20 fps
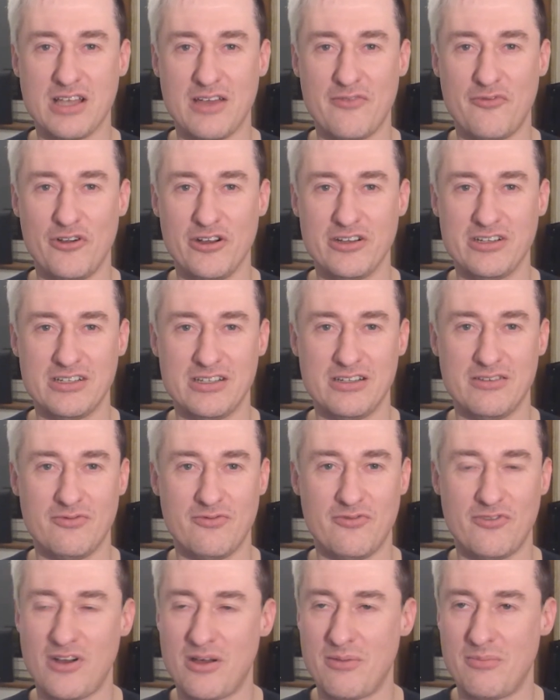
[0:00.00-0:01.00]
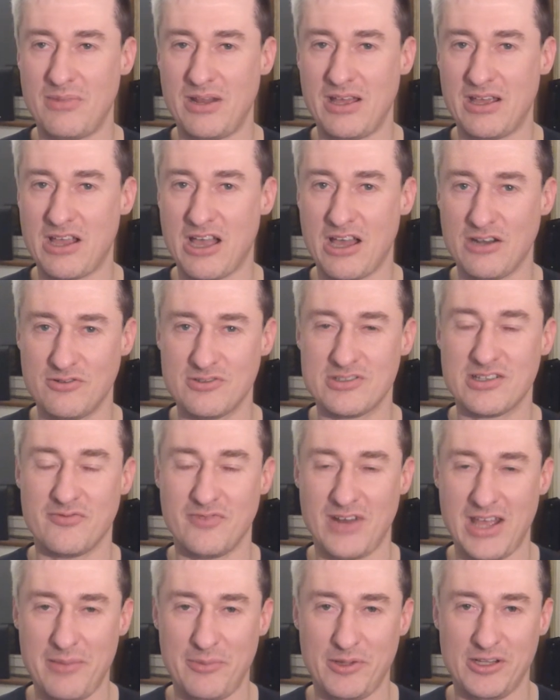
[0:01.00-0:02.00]
I've written from like hundreds
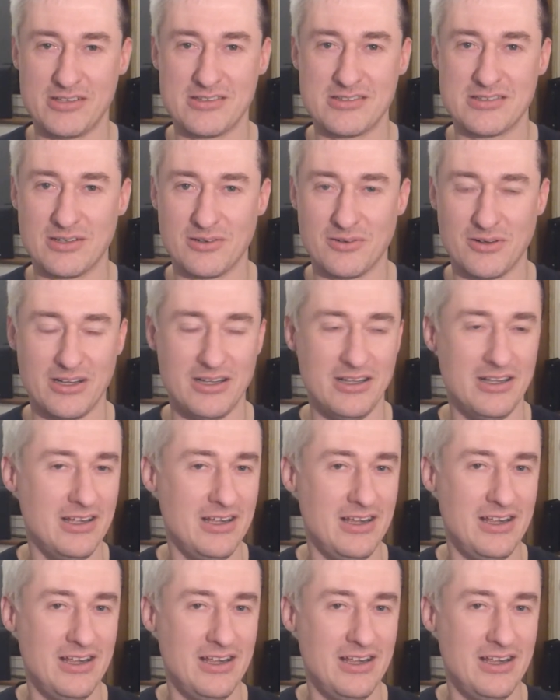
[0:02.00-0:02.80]
of labels, so